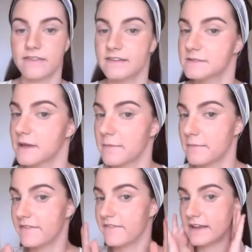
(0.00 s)
This way
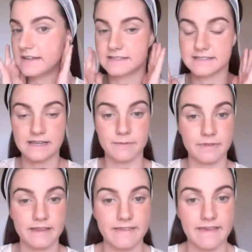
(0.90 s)
my face is
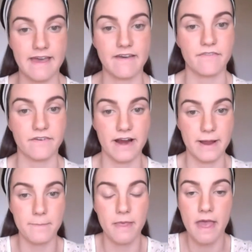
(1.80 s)
completely hair free.
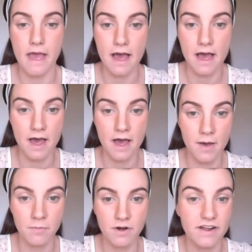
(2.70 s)

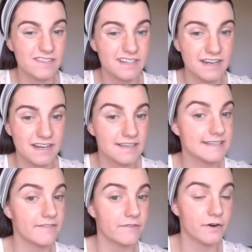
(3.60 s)
What I've done is
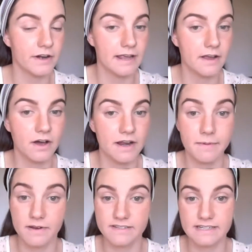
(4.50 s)
I've already got a
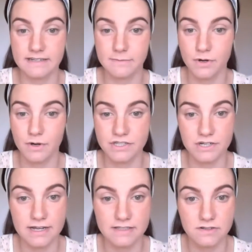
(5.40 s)
bit of tinted
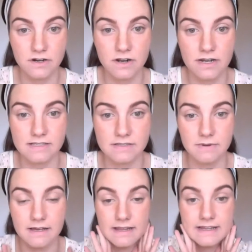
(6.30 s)
moisturiser on, as
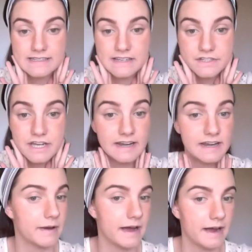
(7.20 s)
well as I've shaded
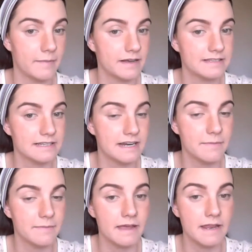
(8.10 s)
in my eyebrows a tiny
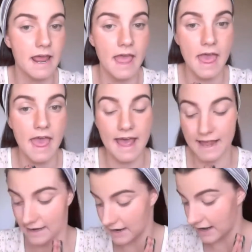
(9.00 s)
bit,
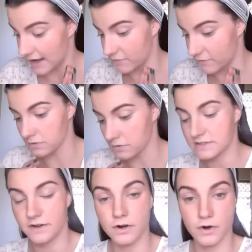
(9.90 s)
and I have
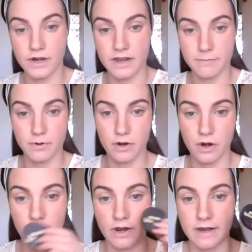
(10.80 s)
also already put
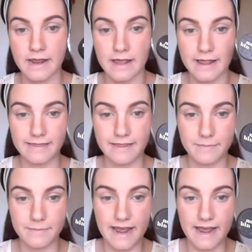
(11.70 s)
on
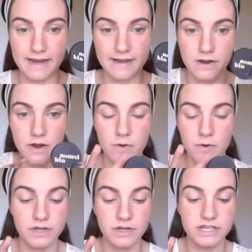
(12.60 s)
Lemonade,
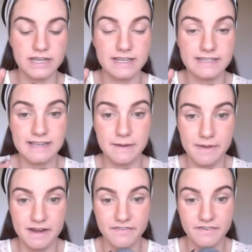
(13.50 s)
which is a
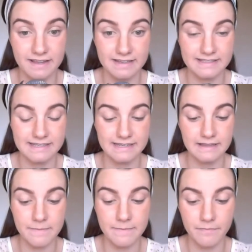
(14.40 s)
Benefit concealer.